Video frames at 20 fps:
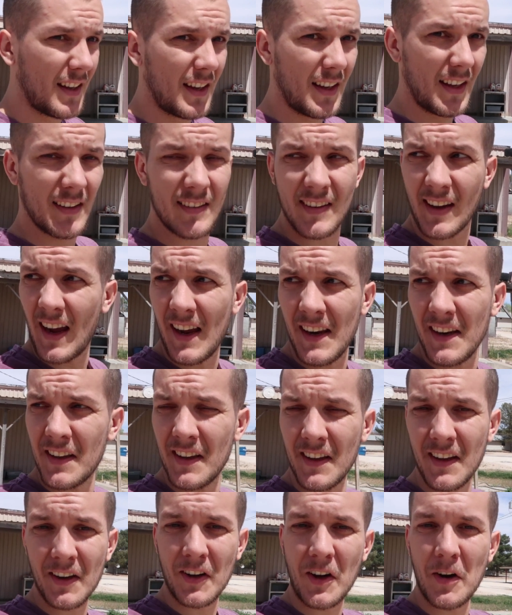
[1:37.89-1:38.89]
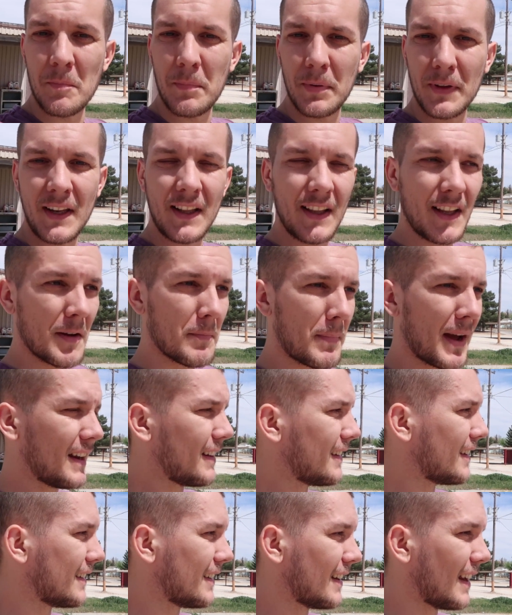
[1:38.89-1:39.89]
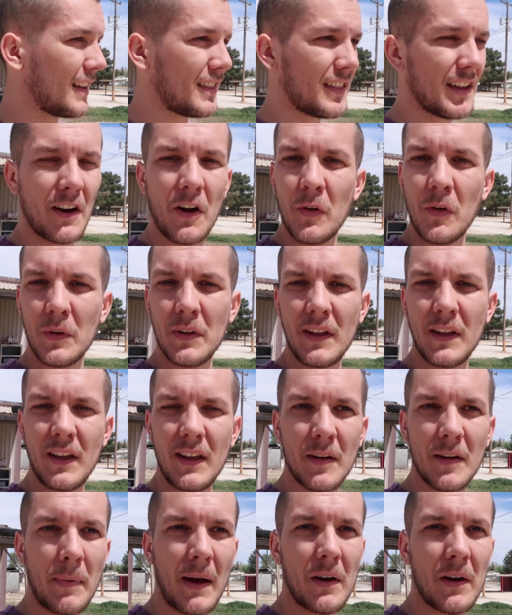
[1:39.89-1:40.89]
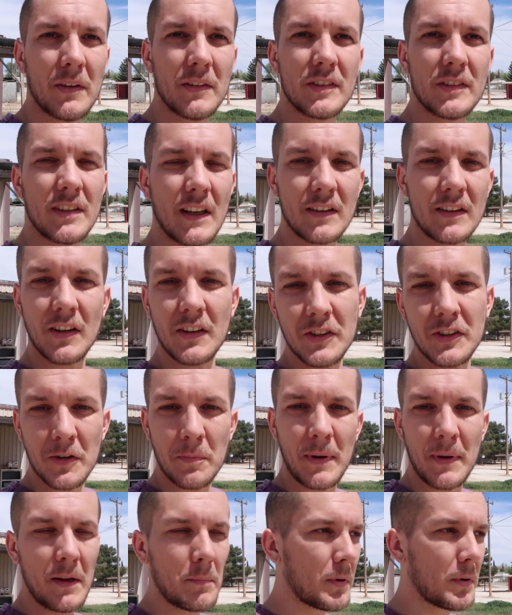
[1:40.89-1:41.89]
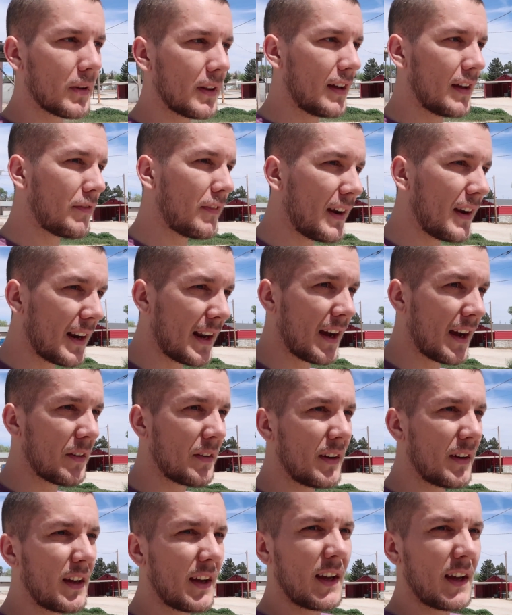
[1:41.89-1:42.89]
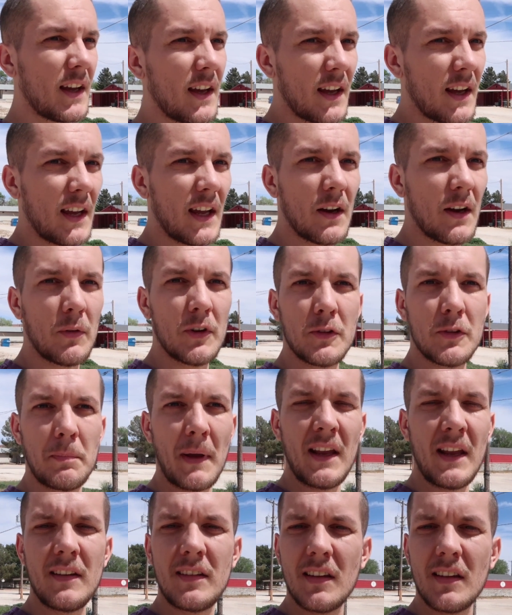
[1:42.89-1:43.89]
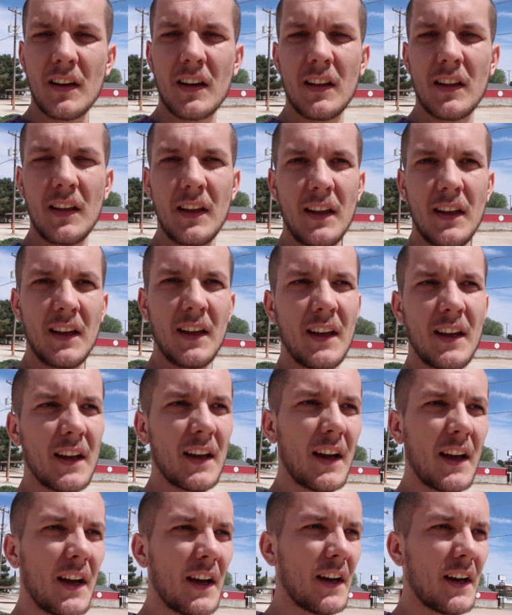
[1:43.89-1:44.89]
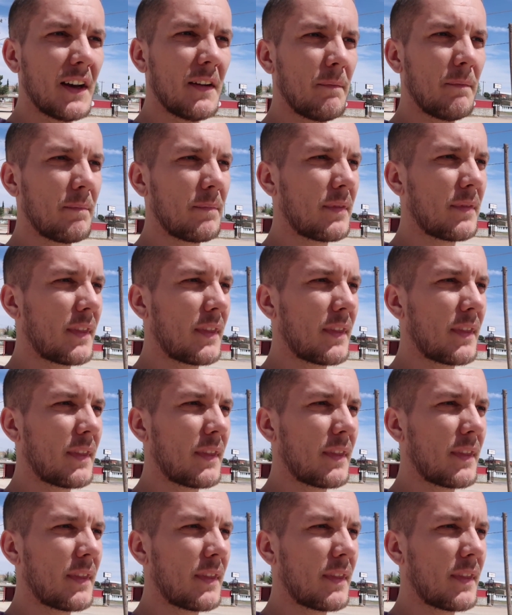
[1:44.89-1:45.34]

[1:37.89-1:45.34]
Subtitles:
It's kind of completely abandoned. I think only about 600 people live here now. It was basically like